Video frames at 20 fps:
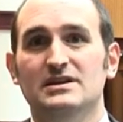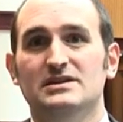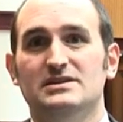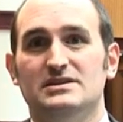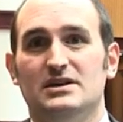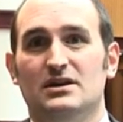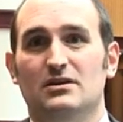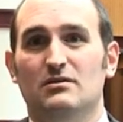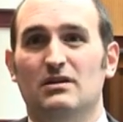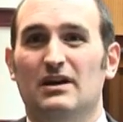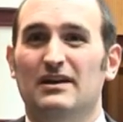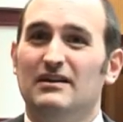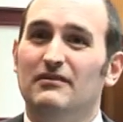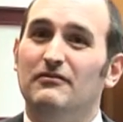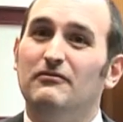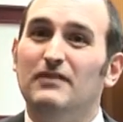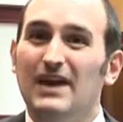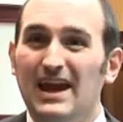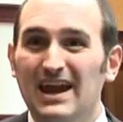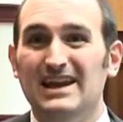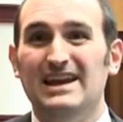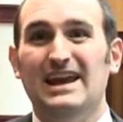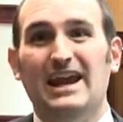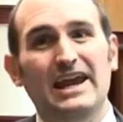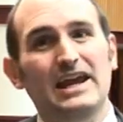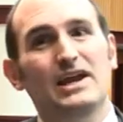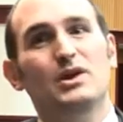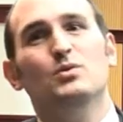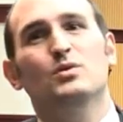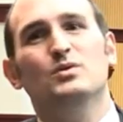So, and a fairly
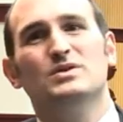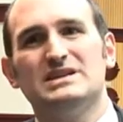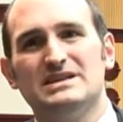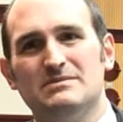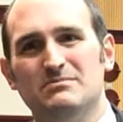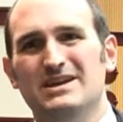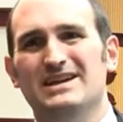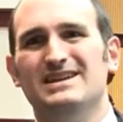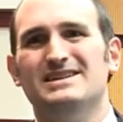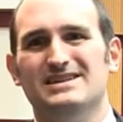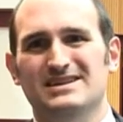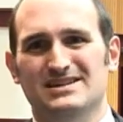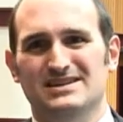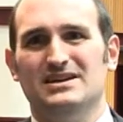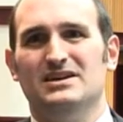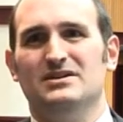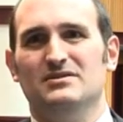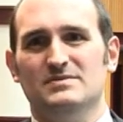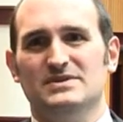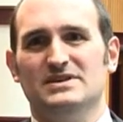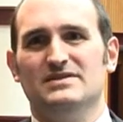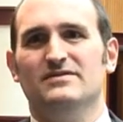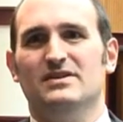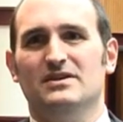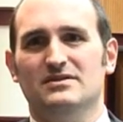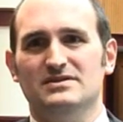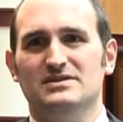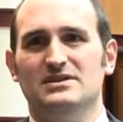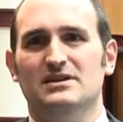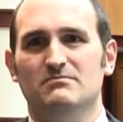equal split in terms of
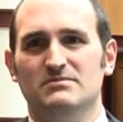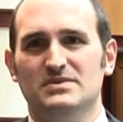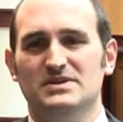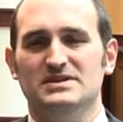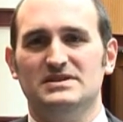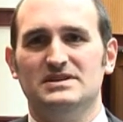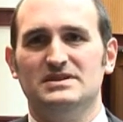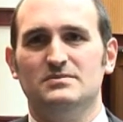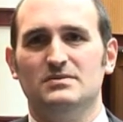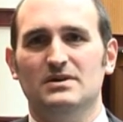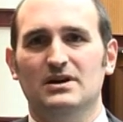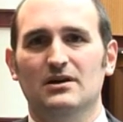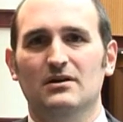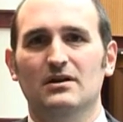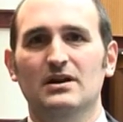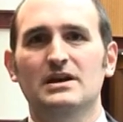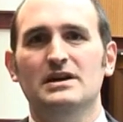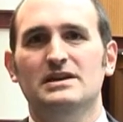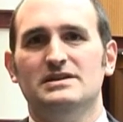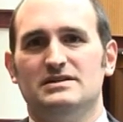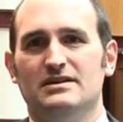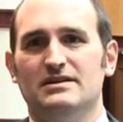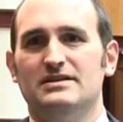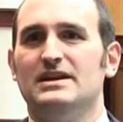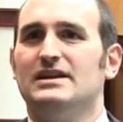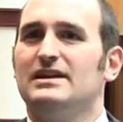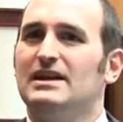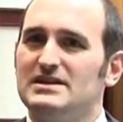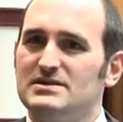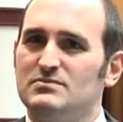those numbers as well. So I
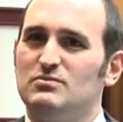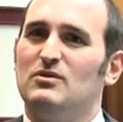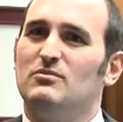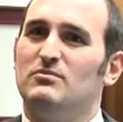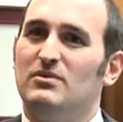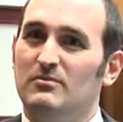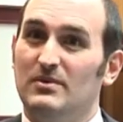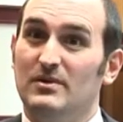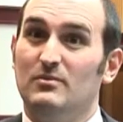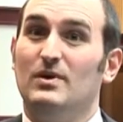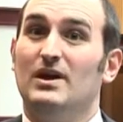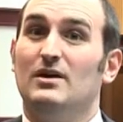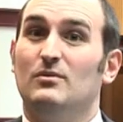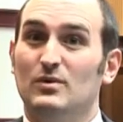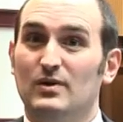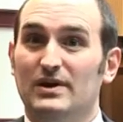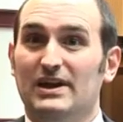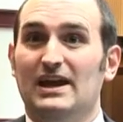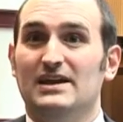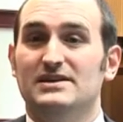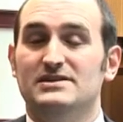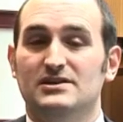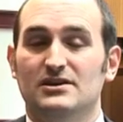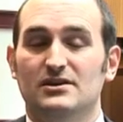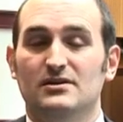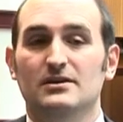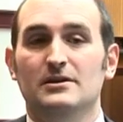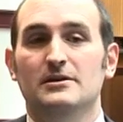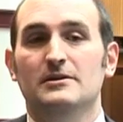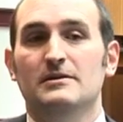think that's probably where we'll get
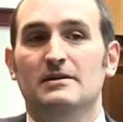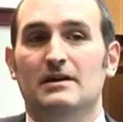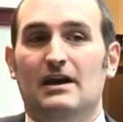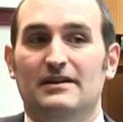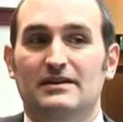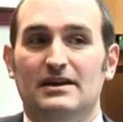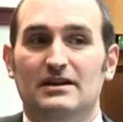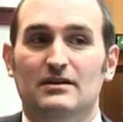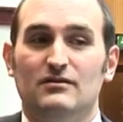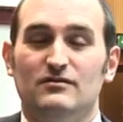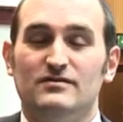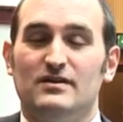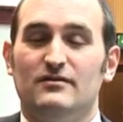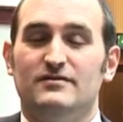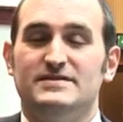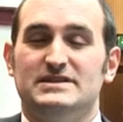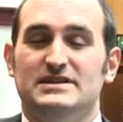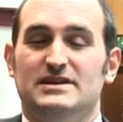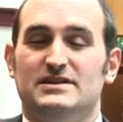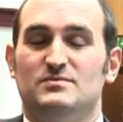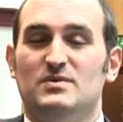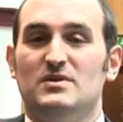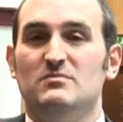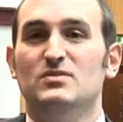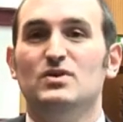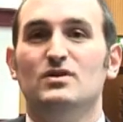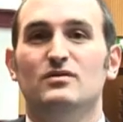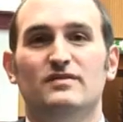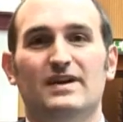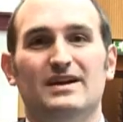to. And then obviously as we
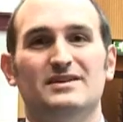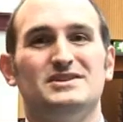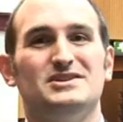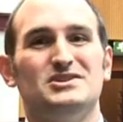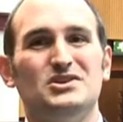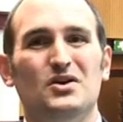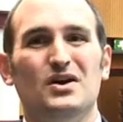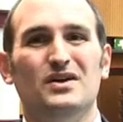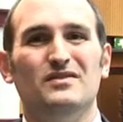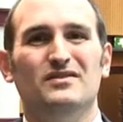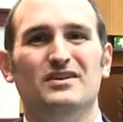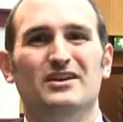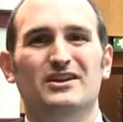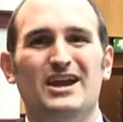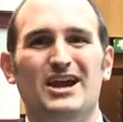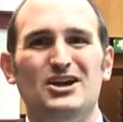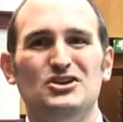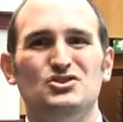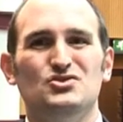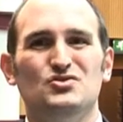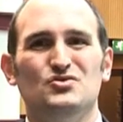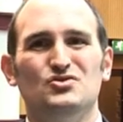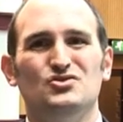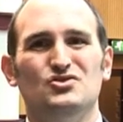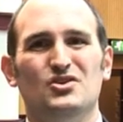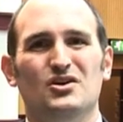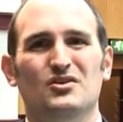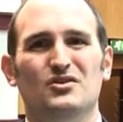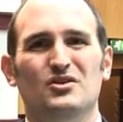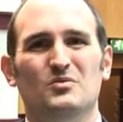move outside of the national
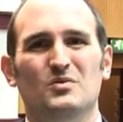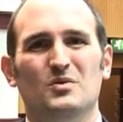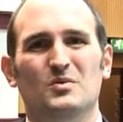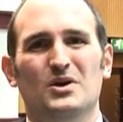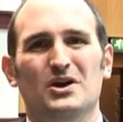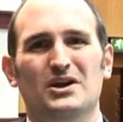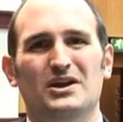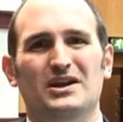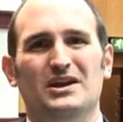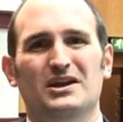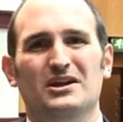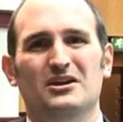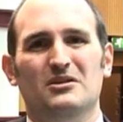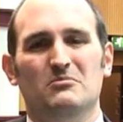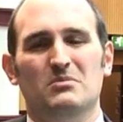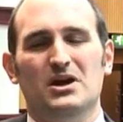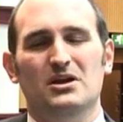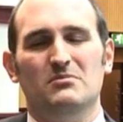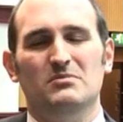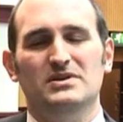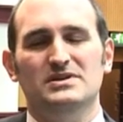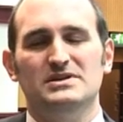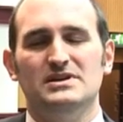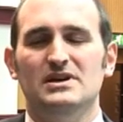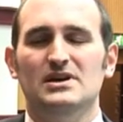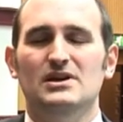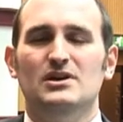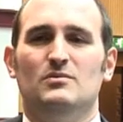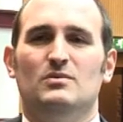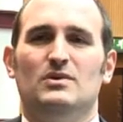trial that we're working at the moment,
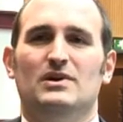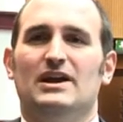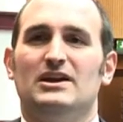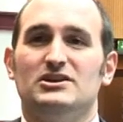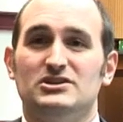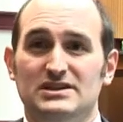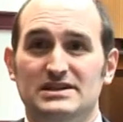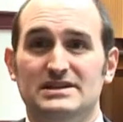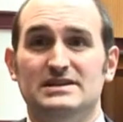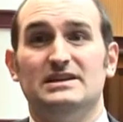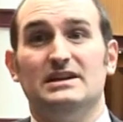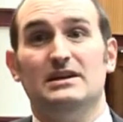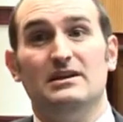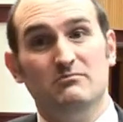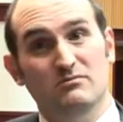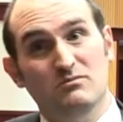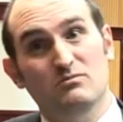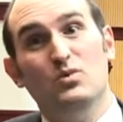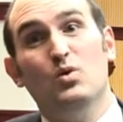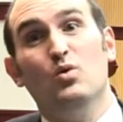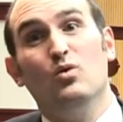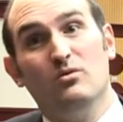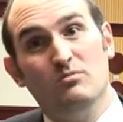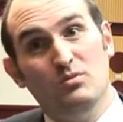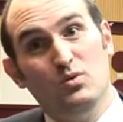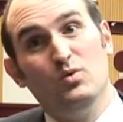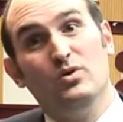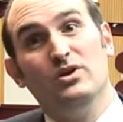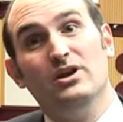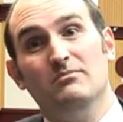we'll actually see more
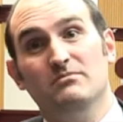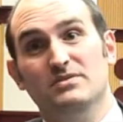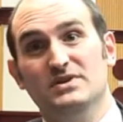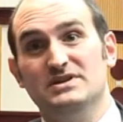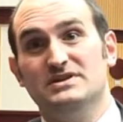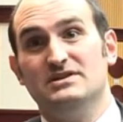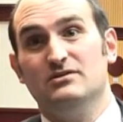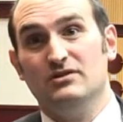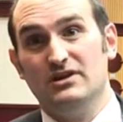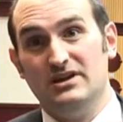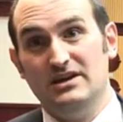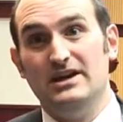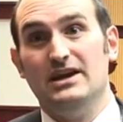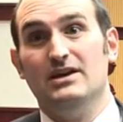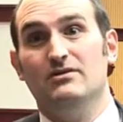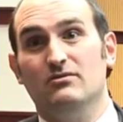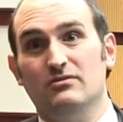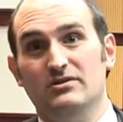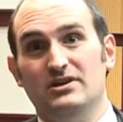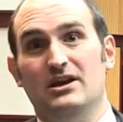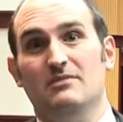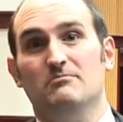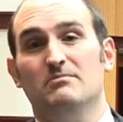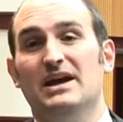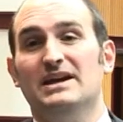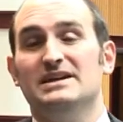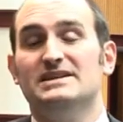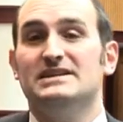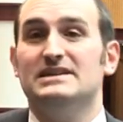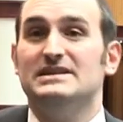and more numbers on a year-on-year
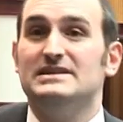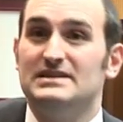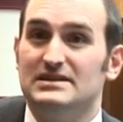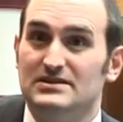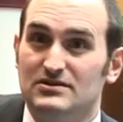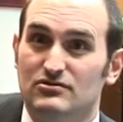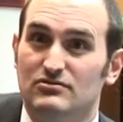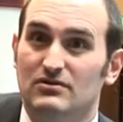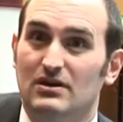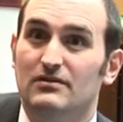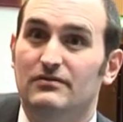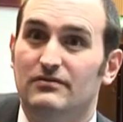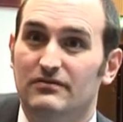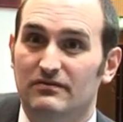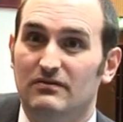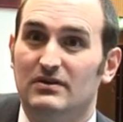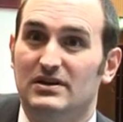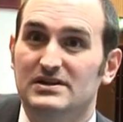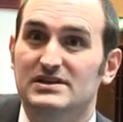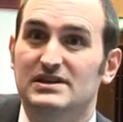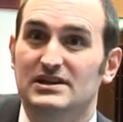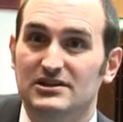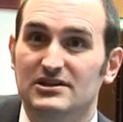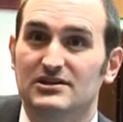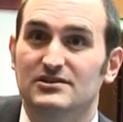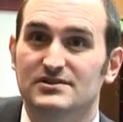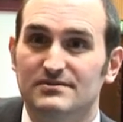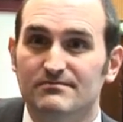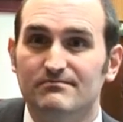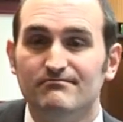basis as growth
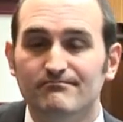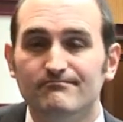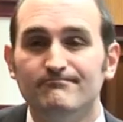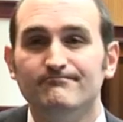continues.